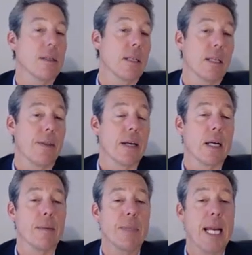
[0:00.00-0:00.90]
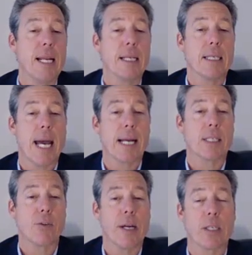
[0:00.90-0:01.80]
Here's a little thing on obtaining
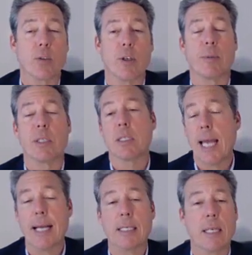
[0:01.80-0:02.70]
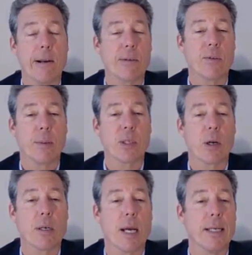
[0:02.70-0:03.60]
tax transcripts, because tax
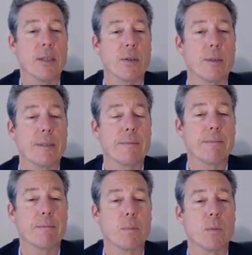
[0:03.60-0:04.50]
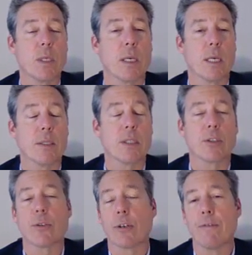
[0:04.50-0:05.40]
transcripts are nice
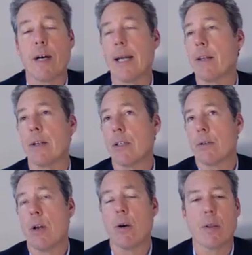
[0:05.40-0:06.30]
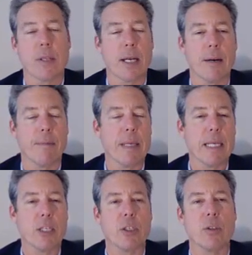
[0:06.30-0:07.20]
because they're certified. They're, you know that
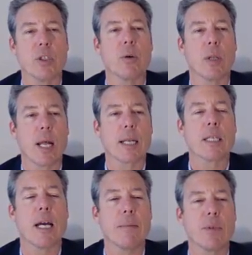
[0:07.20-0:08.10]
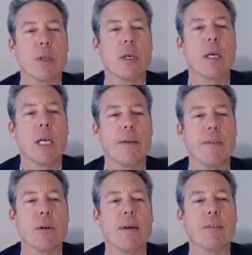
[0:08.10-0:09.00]
they've been issued. So a lot of times,
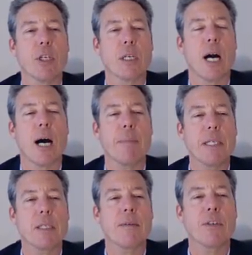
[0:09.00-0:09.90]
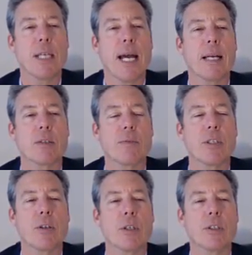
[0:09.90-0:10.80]
if you don't have good copies of your
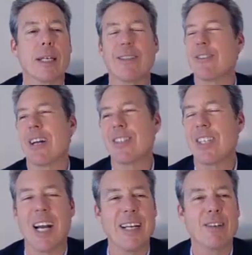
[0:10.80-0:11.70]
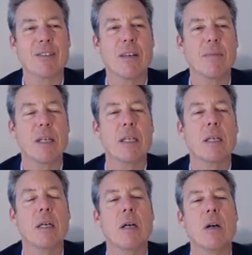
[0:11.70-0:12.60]
tax returns, like they're not signed or
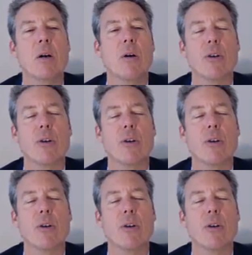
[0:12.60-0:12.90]
something,